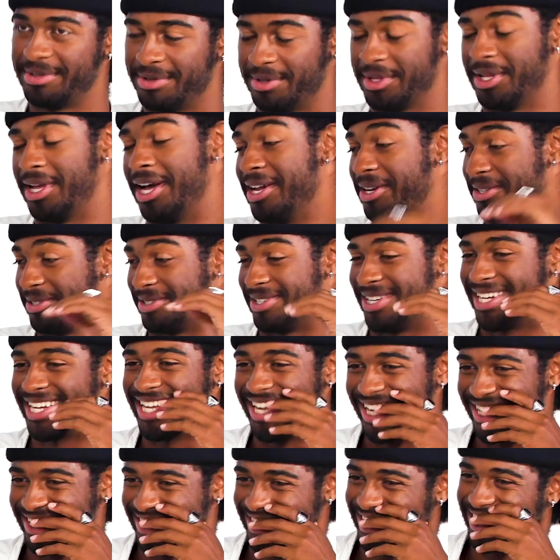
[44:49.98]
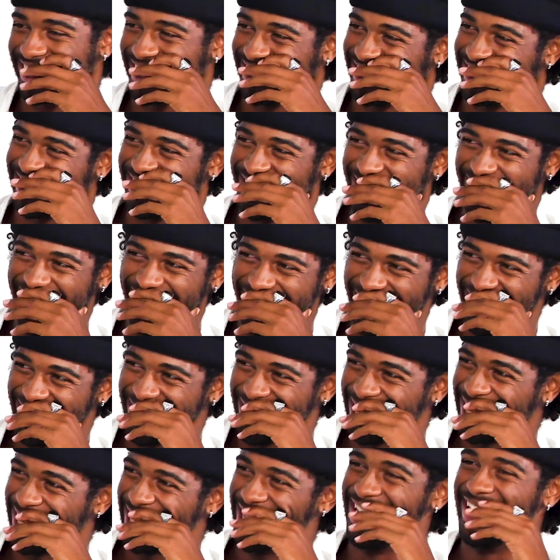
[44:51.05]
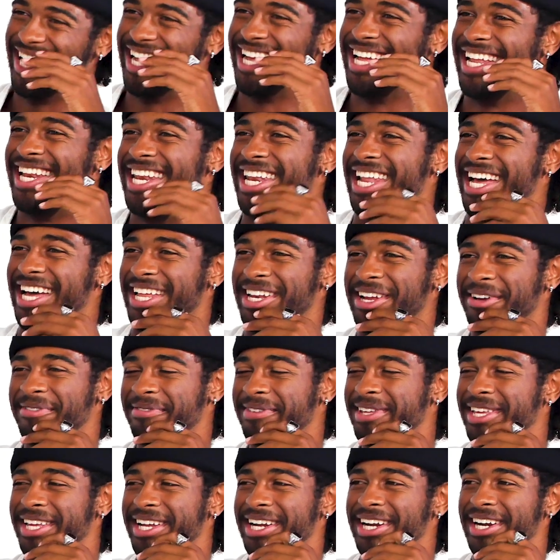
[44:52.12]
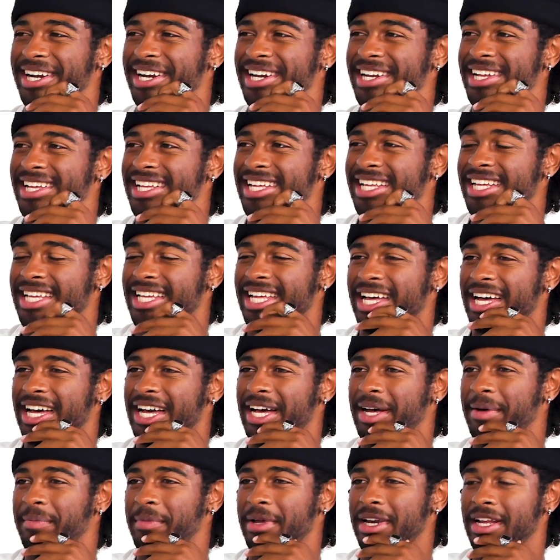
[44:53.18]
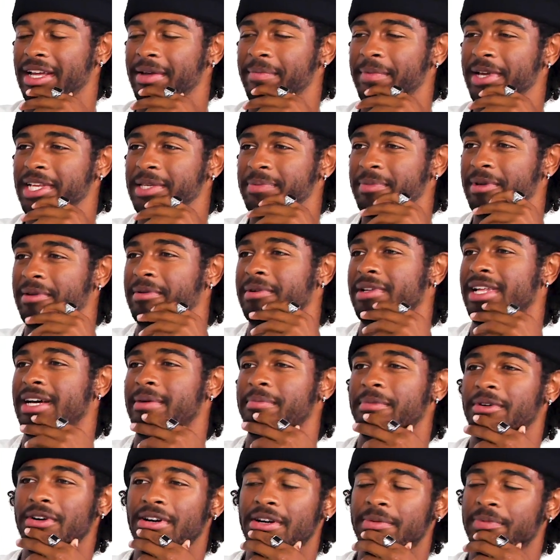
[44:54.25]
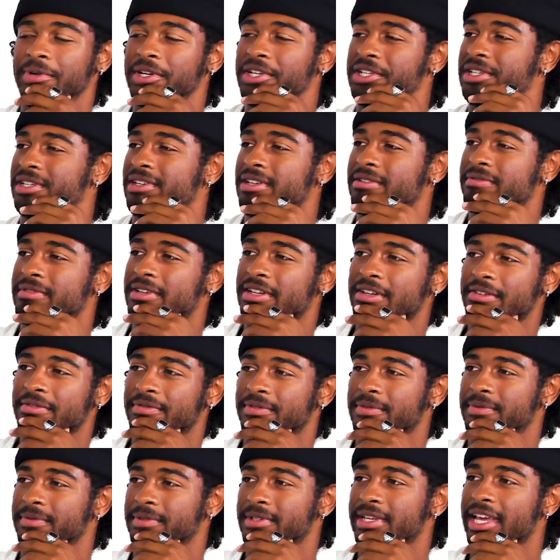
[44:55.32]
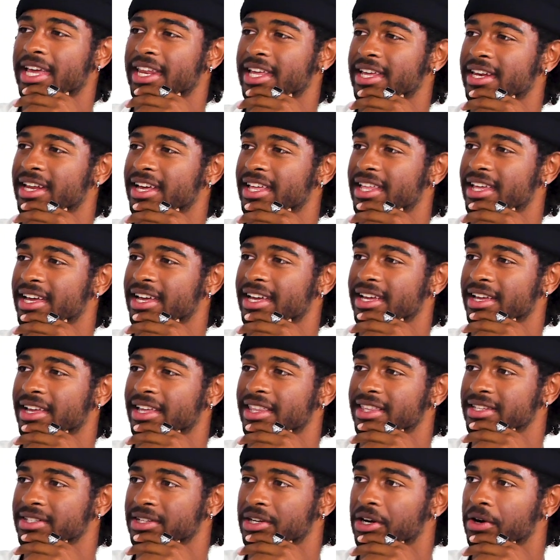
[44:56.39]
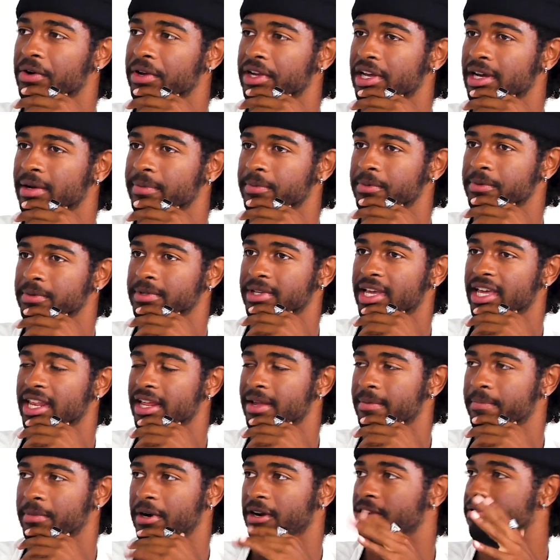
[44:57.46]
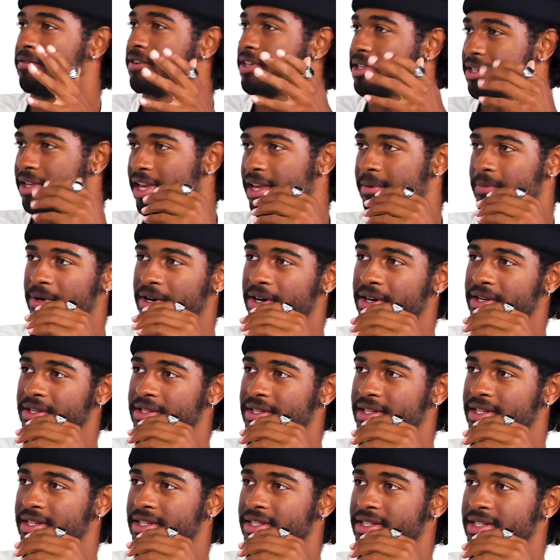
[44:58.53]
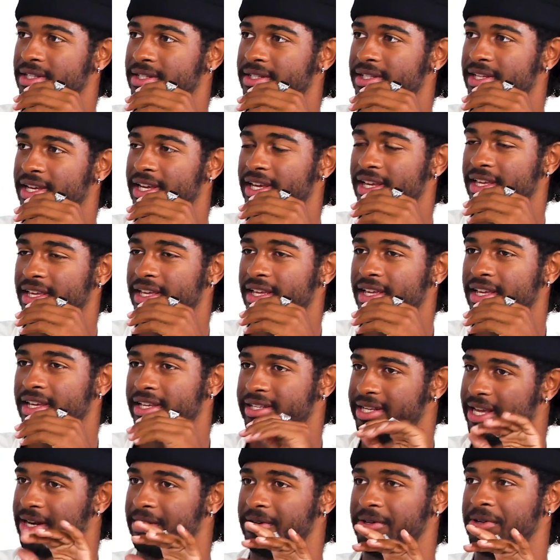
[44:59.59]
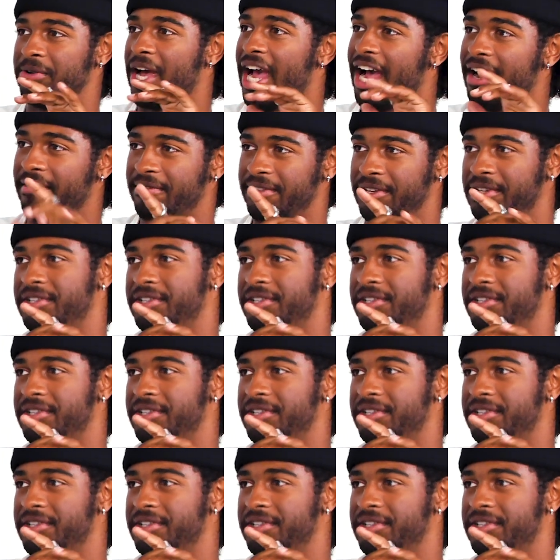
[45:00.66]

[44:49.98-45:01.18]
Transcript: Honestly, I can't stand LA. No, definitely here. But it makes me a lot more appreciative of skating in LA and just growing up skating perfect skate parks and just like, because I don't do half the